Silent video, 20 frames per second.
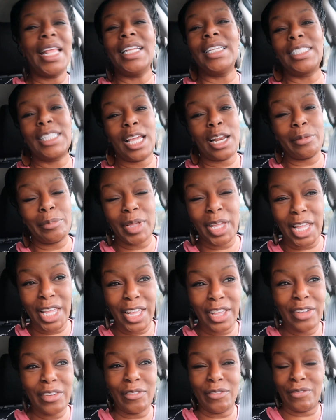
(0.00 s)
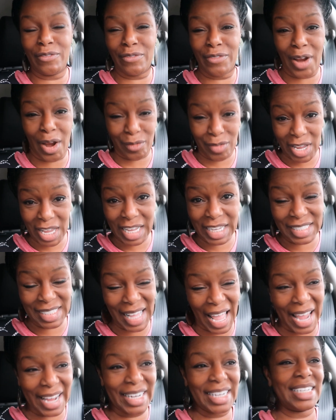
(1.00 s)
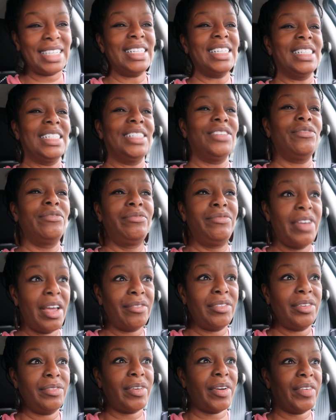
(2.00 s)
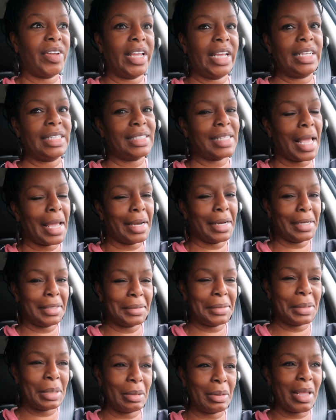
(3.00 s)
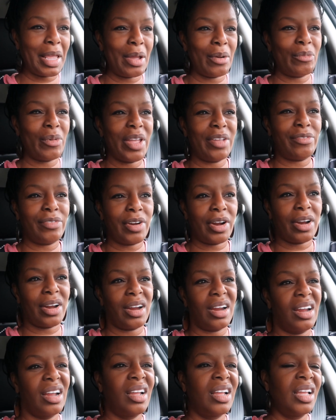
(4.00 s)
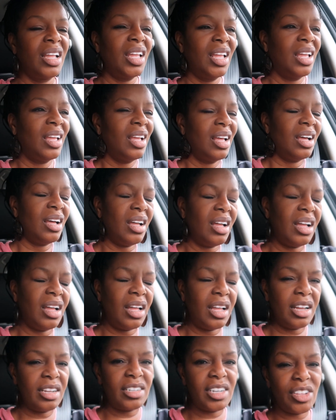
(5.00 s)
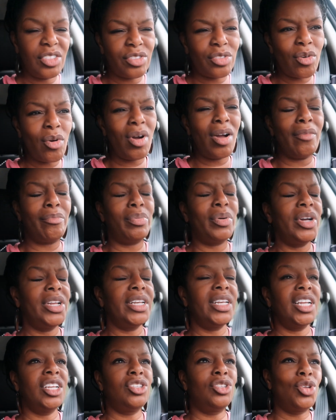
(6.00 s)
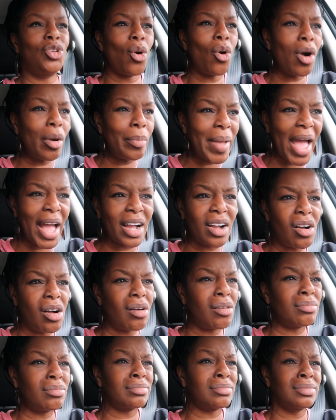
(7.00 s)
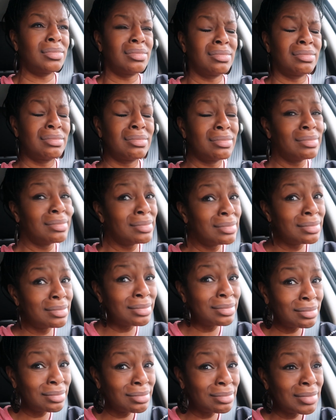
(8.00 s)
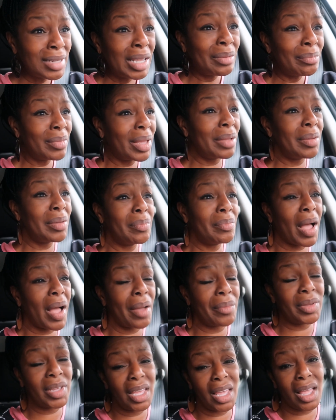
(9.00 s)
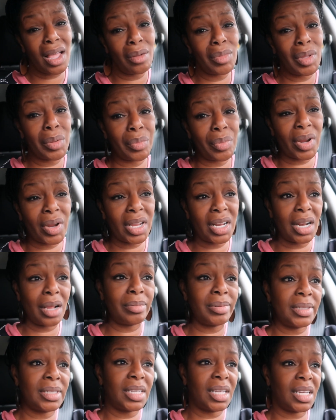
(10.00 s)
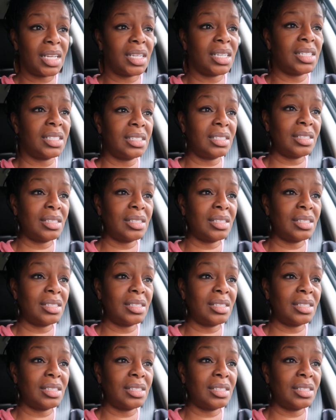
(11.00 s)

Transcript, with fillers: it's is gonna be very excited. Very, very excited. So can't wait for her. Oh, and the door, putting the door back on. Maybe Bobbi can help me bring it upstairs